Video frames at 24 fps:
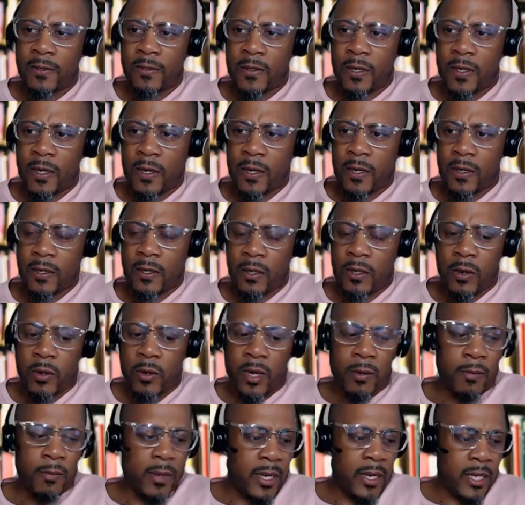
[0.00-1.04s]
I heard a
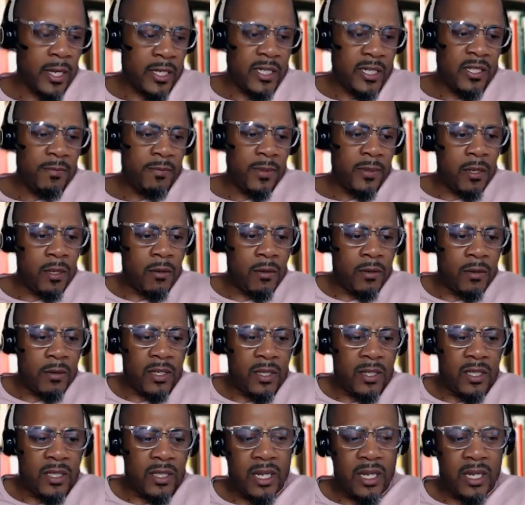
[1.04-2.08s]
great man speak on this
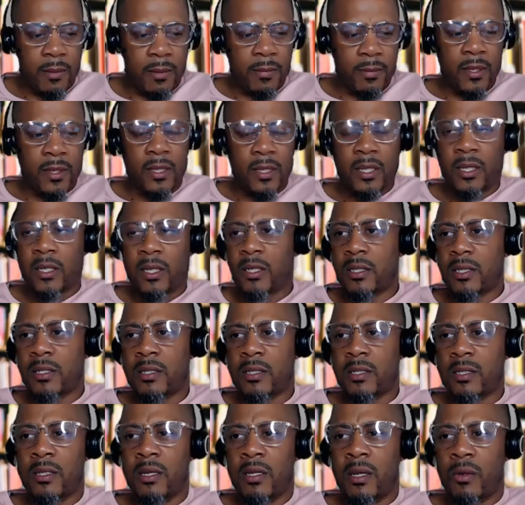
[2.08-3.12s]
topic, and
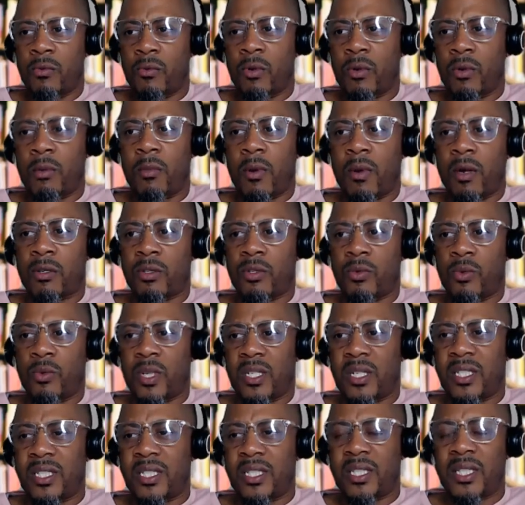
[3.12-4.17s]
his remarks
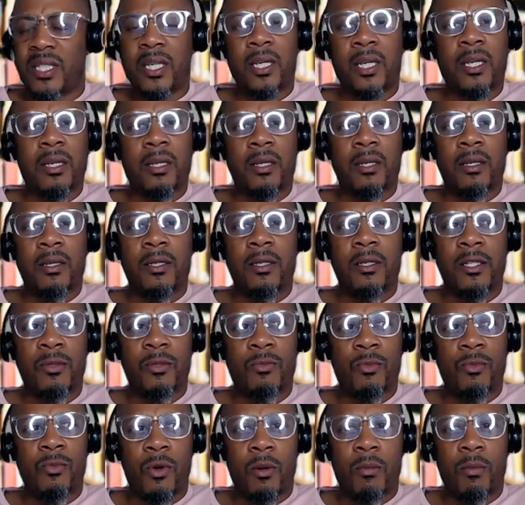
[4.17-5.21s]
was thinking is
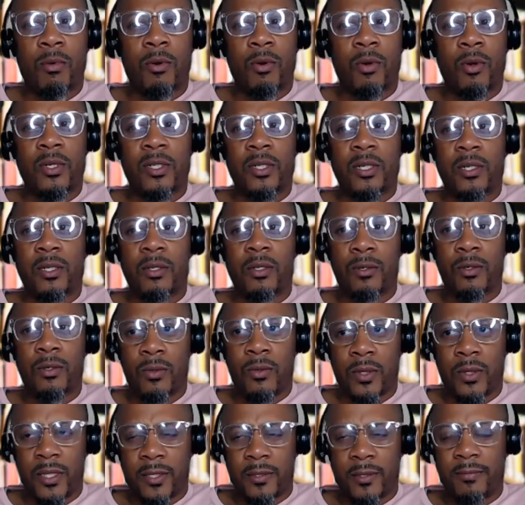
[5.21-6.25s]
more important than
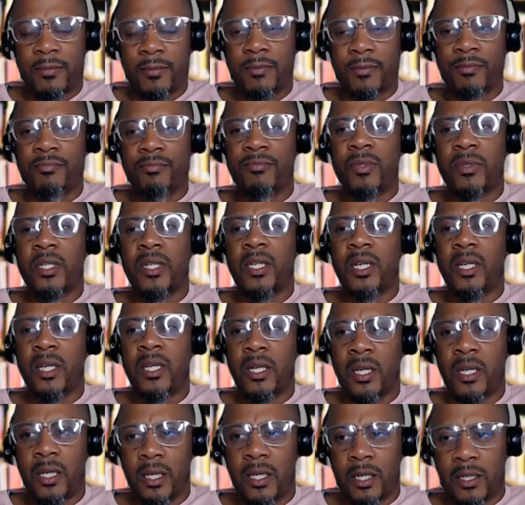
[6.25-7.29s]
doing.
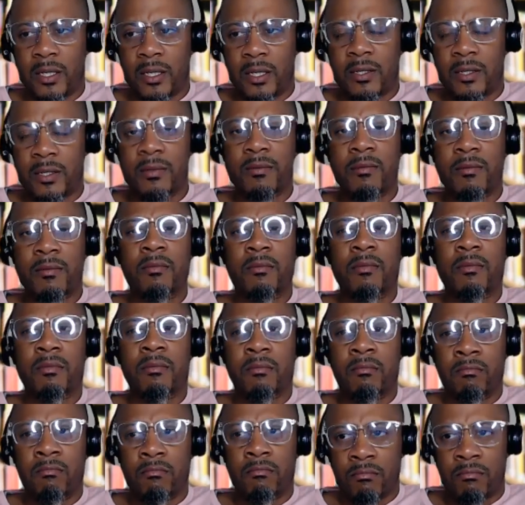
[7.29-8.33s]
It is,
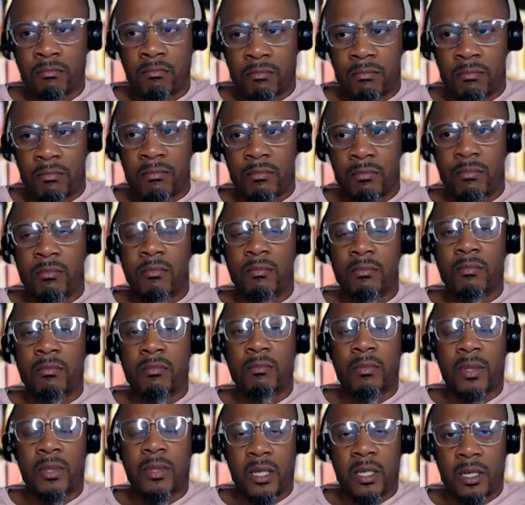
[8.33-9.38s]

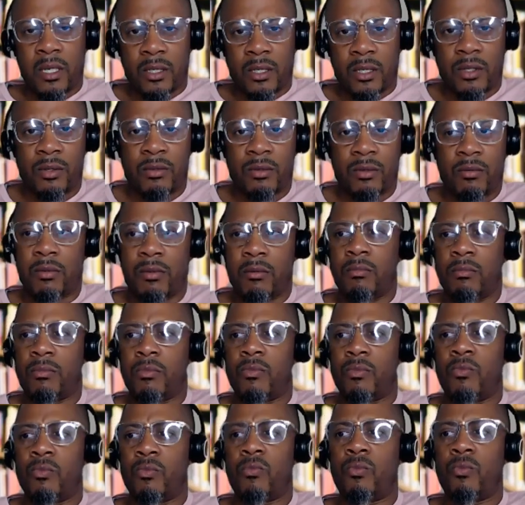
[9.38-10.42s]
because
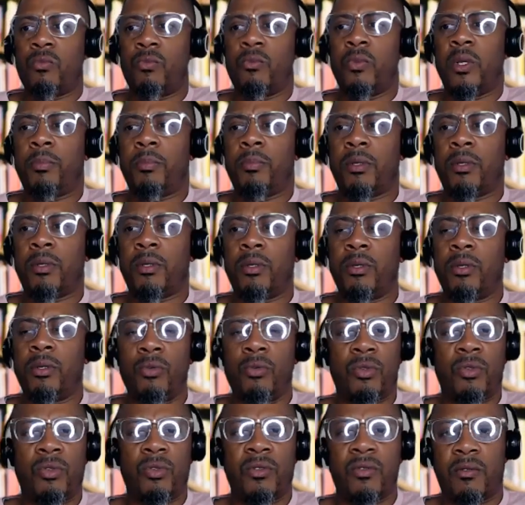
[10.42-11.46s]
we
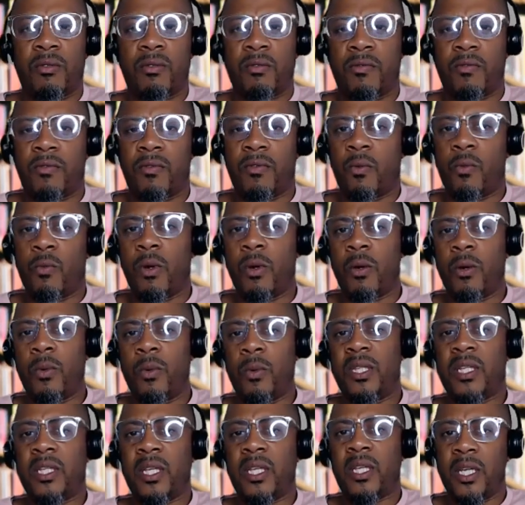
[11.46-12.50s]
produce from what
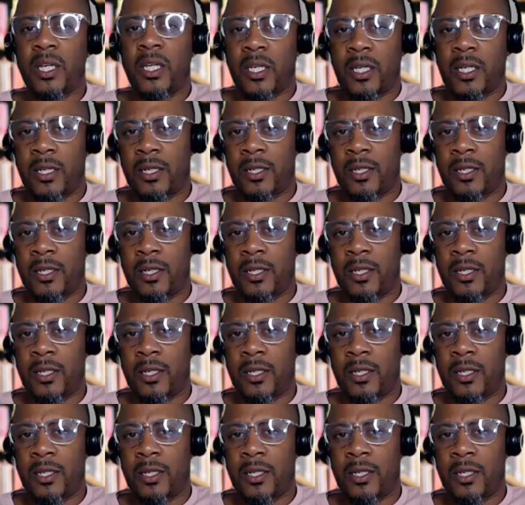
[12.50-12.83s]
we think.